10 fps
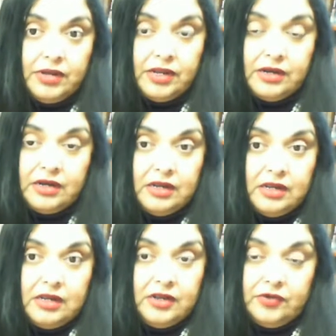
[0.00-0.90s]
And
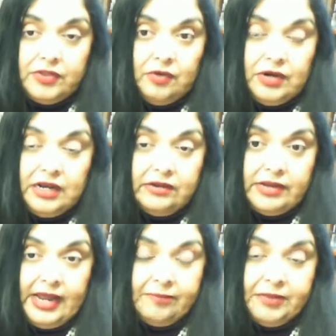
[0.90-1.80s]
the only
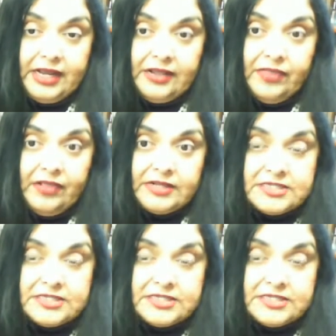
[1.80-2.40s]
time that I can think this